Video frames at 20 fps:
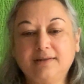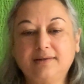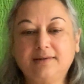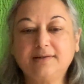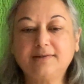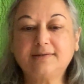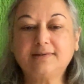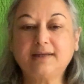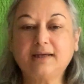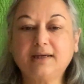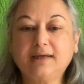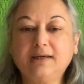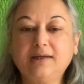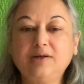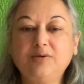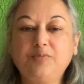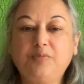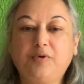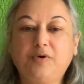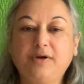The
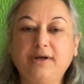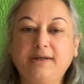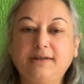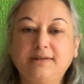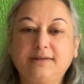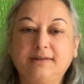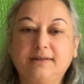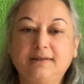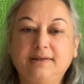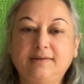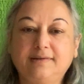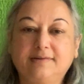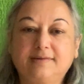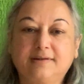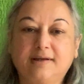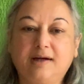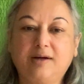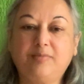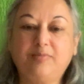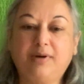second point is
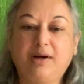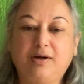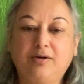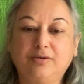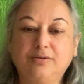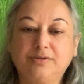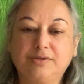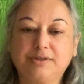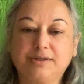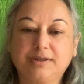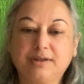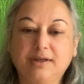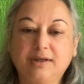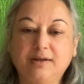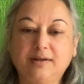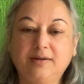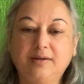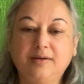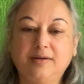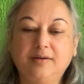about
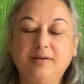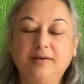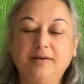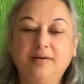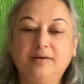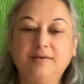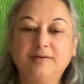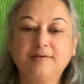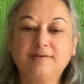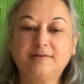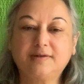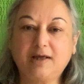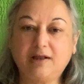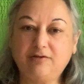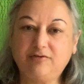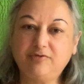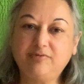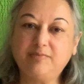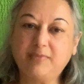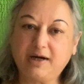
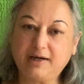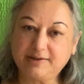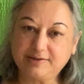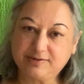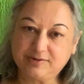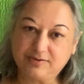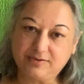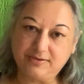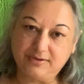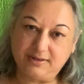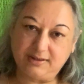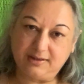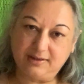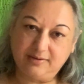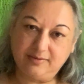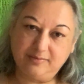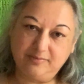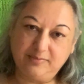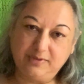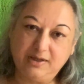self-mastery,
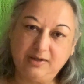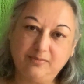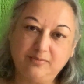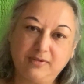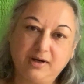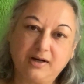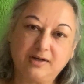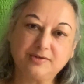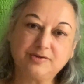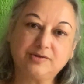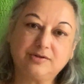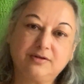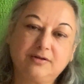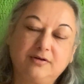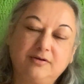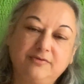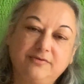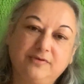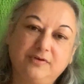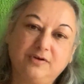being master
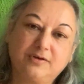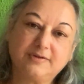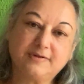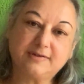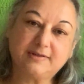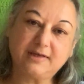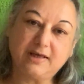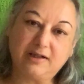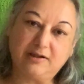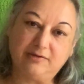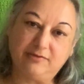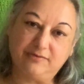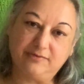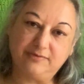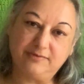of yourself.